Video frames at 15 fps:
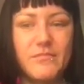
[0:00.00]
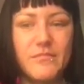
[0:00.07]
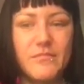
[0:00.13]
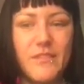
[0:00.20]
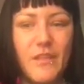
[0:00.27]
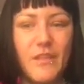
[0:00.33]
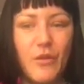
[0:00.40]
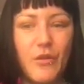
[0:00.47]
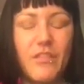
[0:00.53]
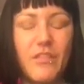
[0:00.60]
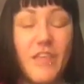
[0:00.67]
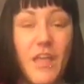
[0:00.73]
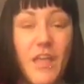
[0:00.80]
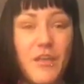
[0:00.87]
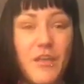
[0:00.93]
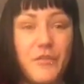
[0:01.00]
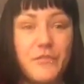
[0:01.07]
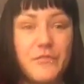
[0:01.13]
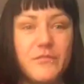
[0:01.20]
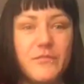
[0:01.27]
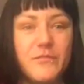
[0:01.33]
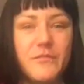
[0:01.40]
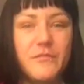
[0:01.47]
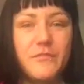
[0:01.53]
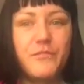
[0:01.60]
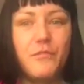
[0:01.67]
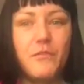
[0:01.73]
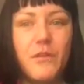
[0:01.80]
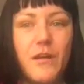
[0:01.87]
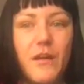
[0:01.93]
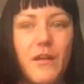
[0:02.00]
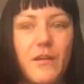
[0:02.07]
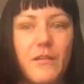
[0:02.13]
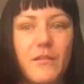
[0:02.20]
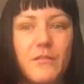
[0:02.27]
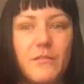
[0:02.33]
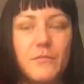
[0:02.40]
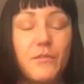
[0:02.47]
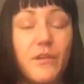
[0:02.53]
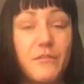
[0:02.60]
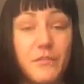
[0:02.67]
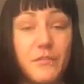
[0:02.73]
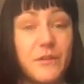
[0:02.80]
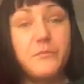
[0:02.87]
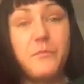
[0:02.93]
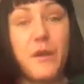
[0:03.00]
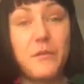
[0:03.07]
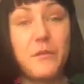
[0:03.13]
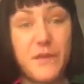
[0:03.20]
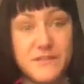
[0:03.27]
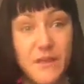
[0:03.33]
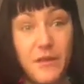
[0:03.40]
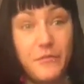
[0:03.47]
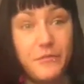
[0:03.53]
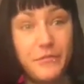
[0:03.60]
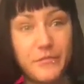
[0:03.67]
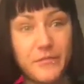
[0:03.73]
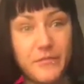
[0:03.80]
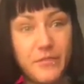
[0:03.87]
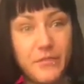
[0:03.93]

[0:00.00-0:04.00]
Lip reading: want to thank you for what I've learned about myself